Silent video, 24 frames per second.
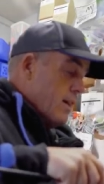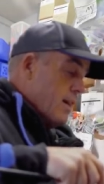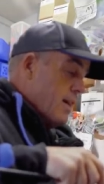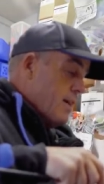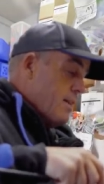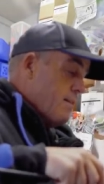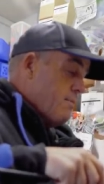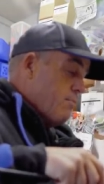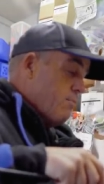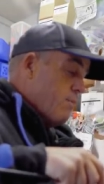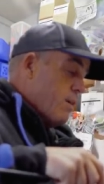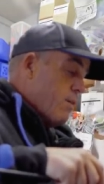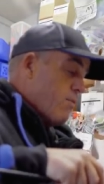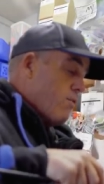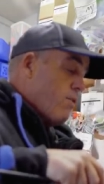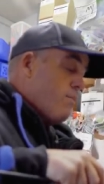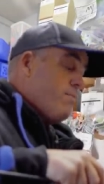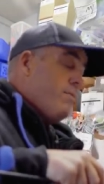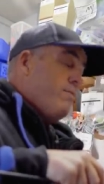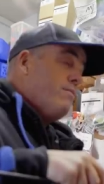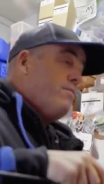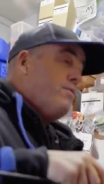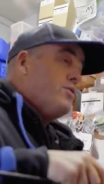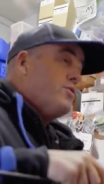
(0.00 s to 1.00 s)
And where
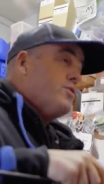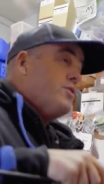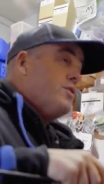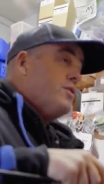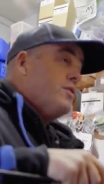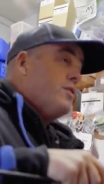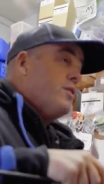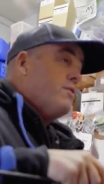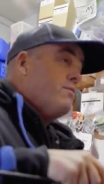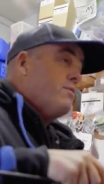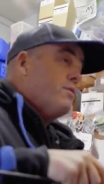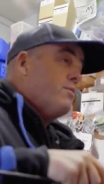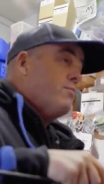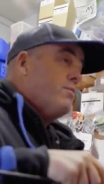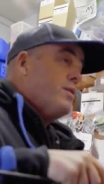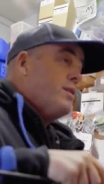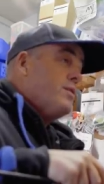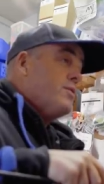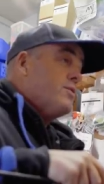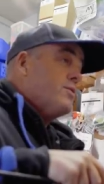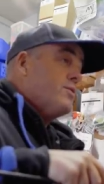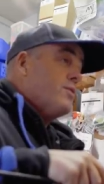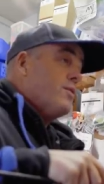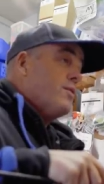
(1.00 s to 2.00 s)
I've been fishing over the
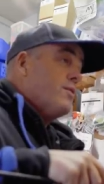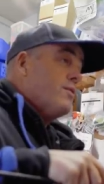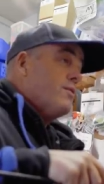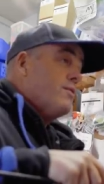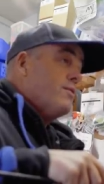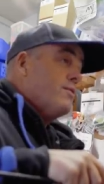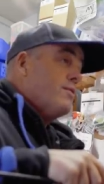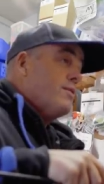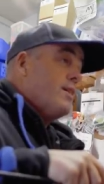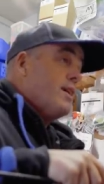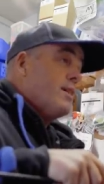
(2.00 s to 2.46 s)
winter,